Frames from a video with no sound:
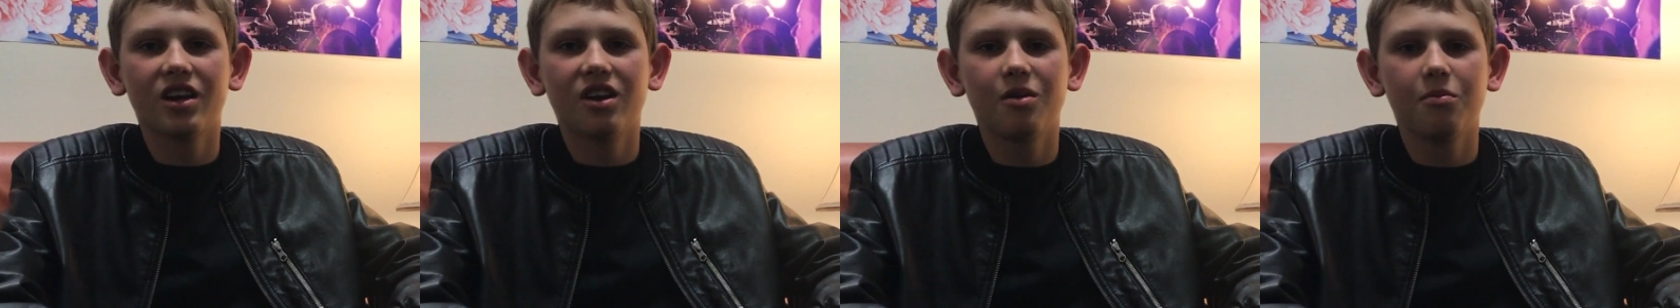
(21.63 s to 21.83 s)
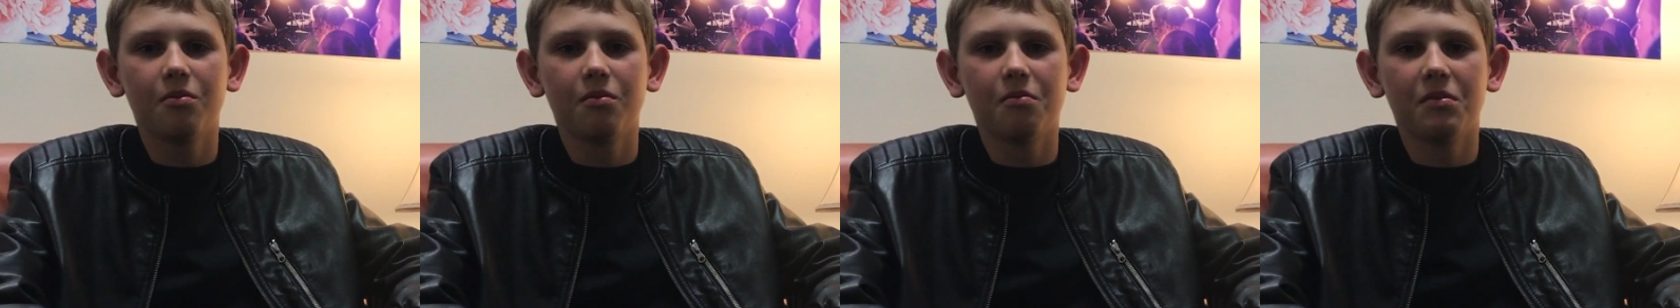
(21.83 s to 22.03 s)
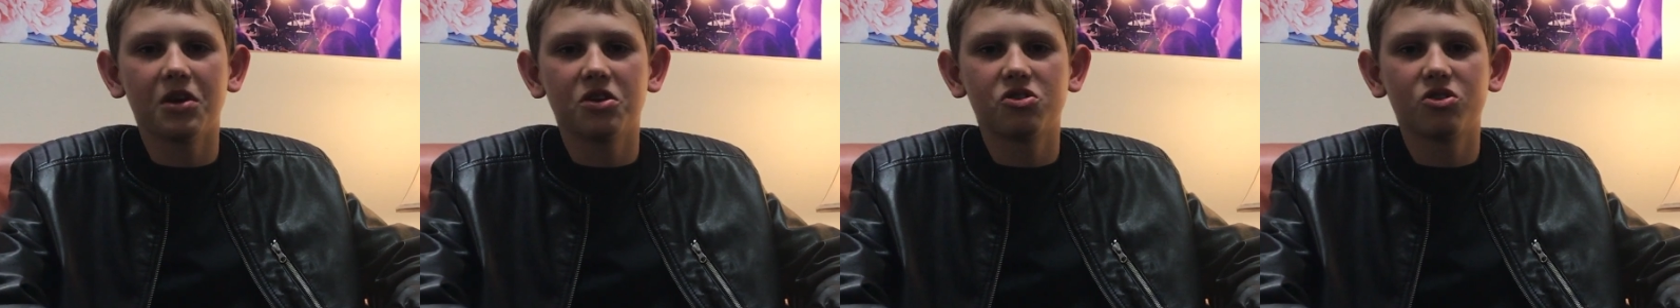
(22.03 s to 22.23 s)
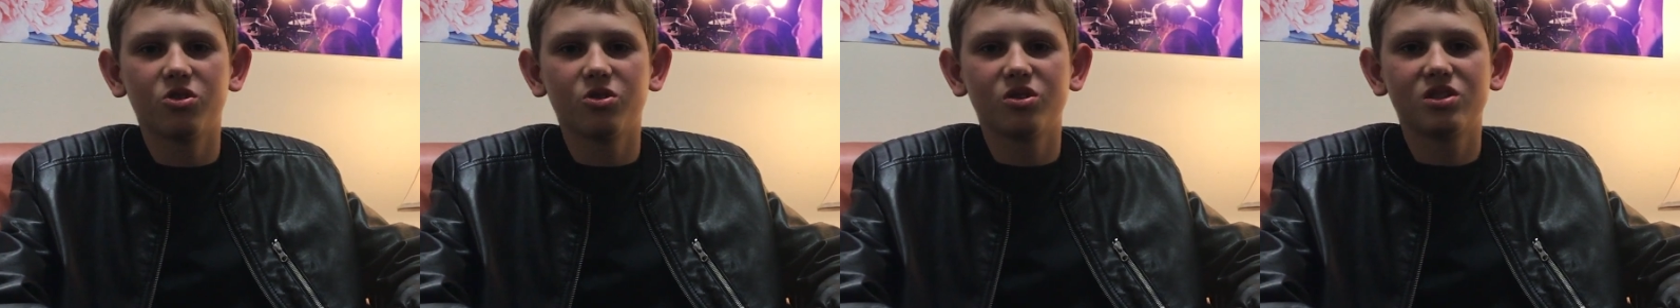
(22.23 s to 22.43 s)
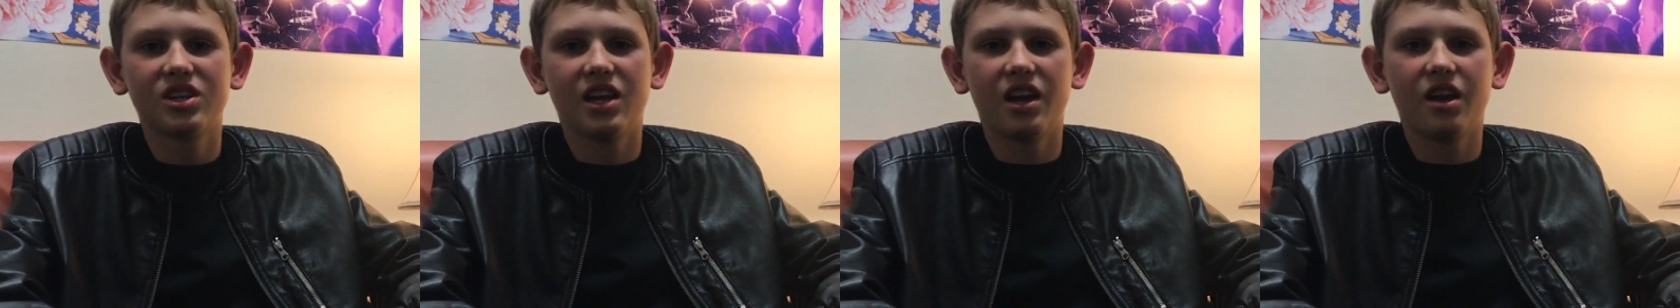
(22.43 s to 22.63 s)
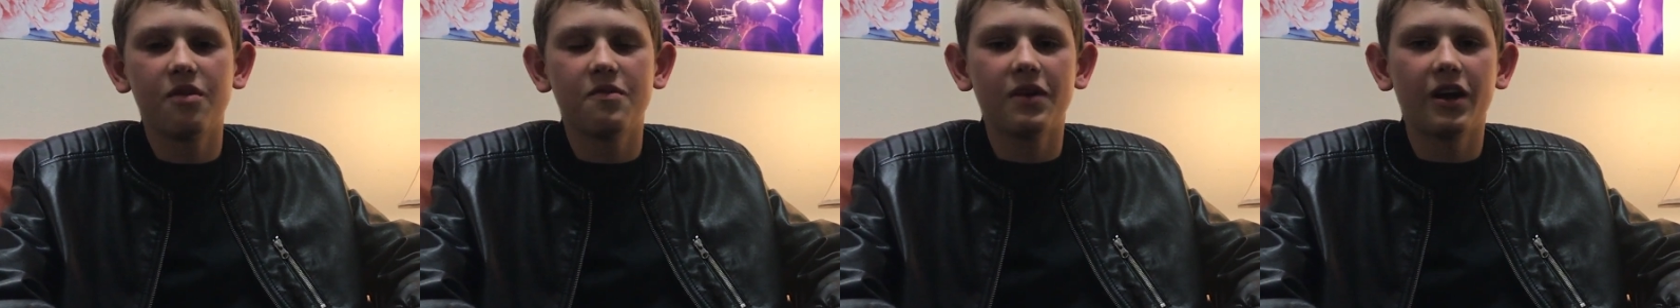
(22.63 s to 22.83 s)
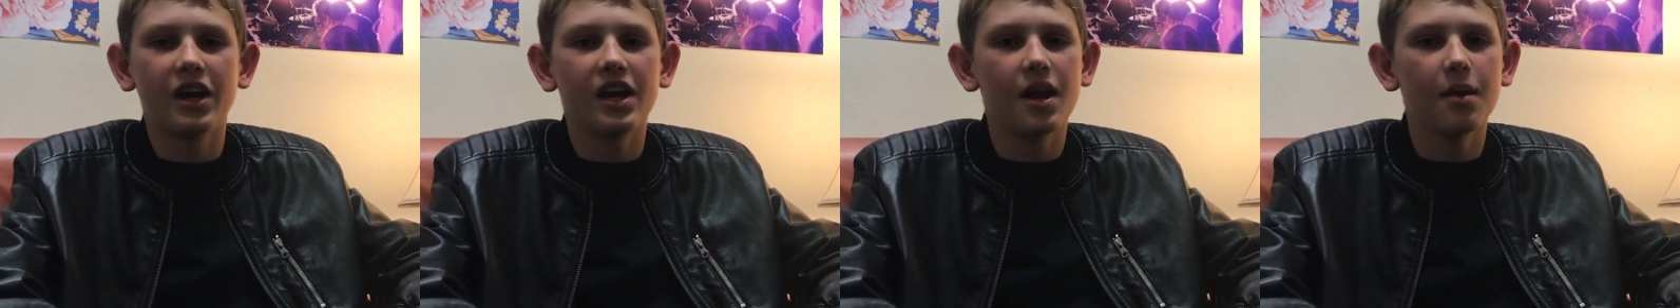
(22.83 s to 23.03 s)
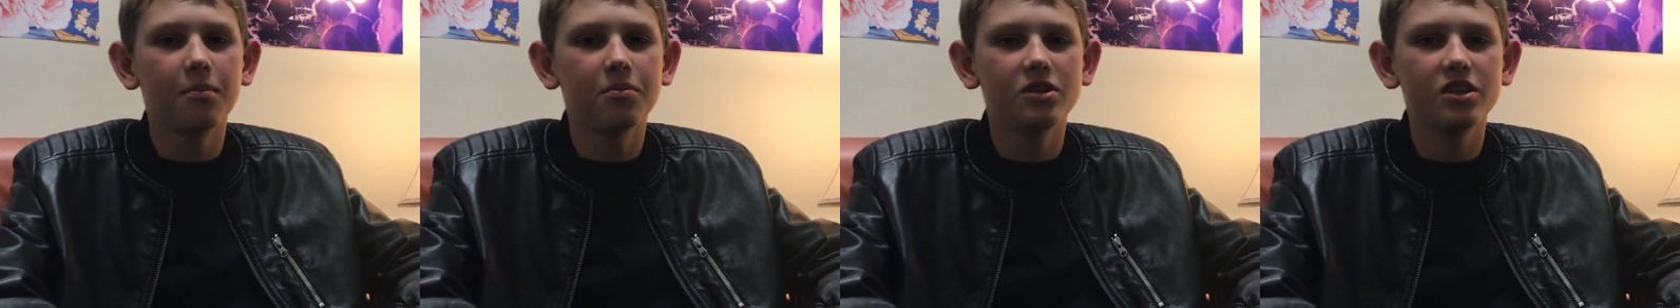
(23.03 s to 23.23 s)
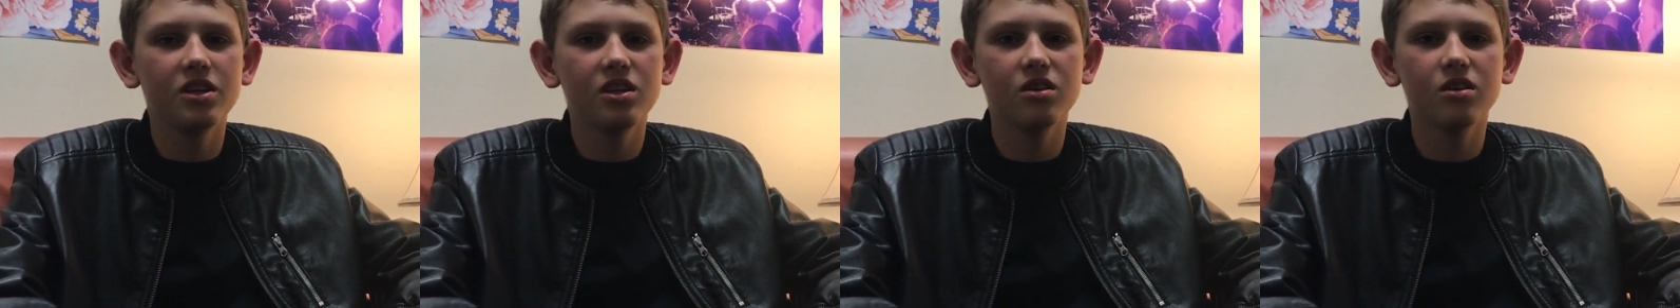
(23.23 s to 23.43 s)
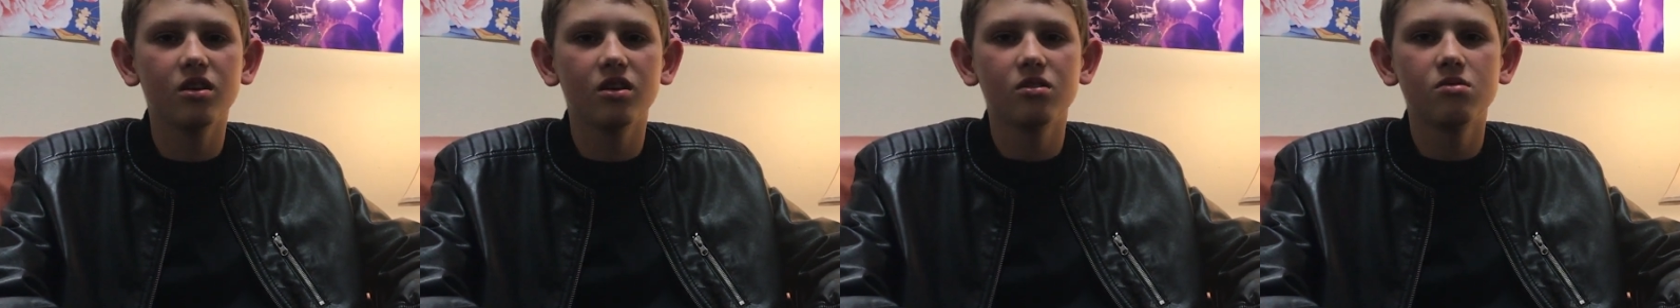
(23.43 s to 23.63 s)
and my songs sounded very
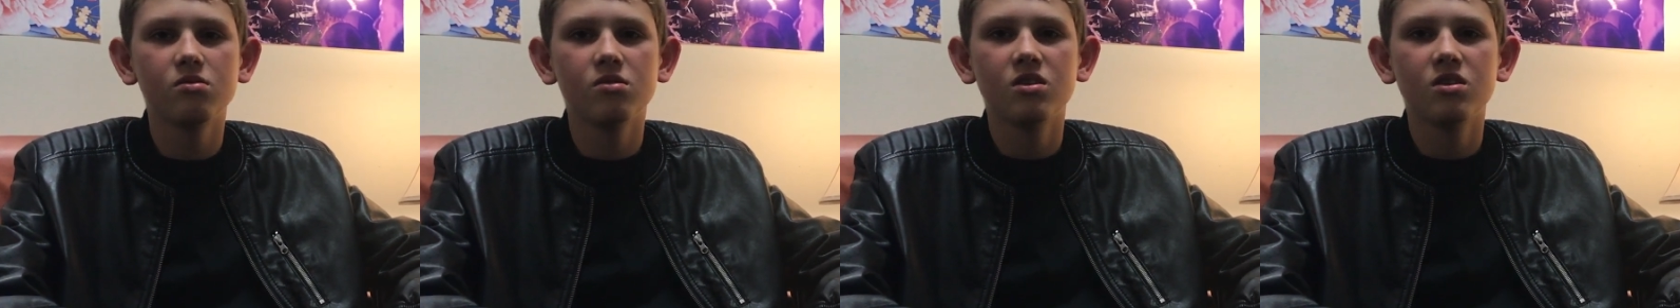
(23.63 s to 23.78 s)
empty.